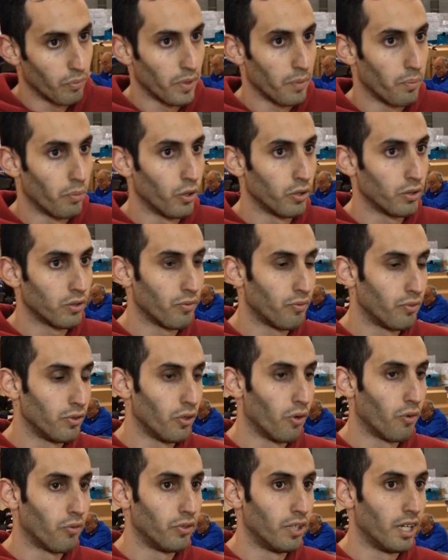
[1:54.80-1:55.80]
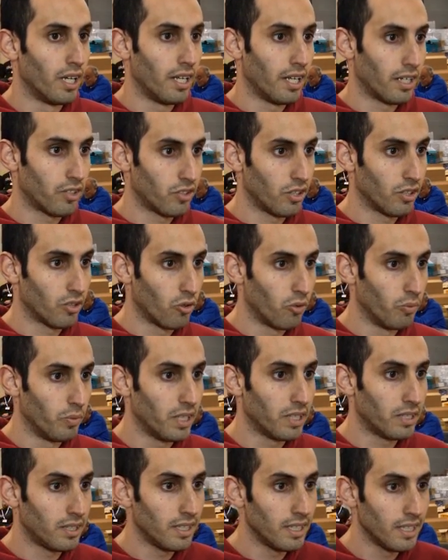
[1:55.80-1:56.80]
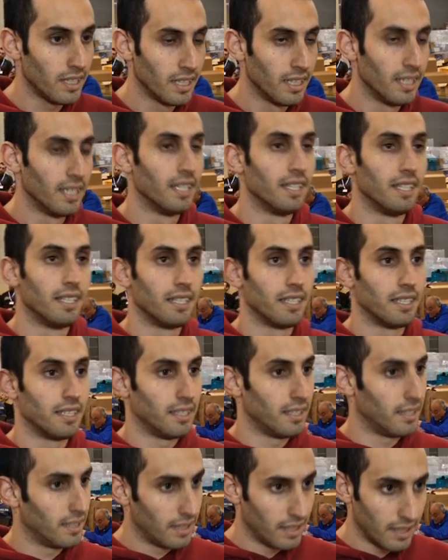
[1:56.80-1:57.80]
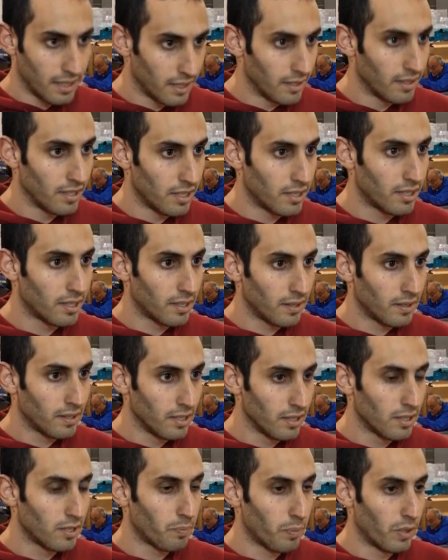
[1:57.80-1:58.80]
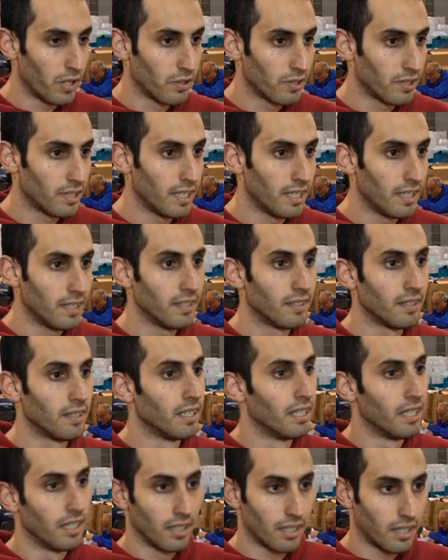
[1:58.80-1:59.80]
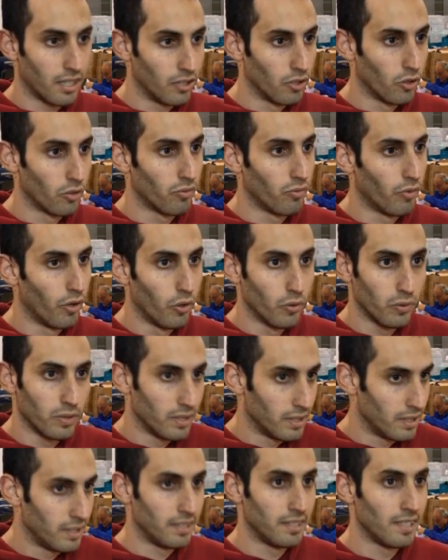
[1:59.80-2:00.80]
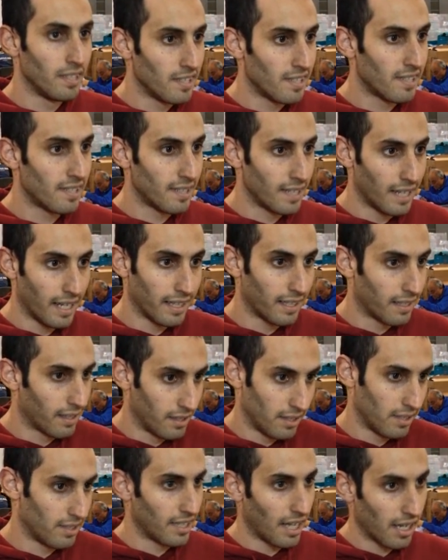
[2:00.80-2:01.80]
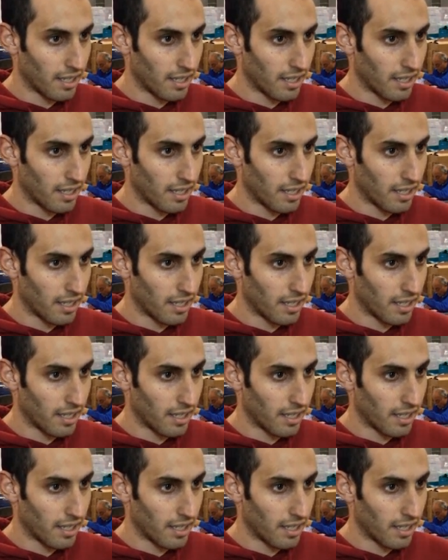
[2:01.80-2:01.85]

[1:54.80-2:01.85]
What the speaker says: from the point of view of the election committee, this person cannot vote, and it is like a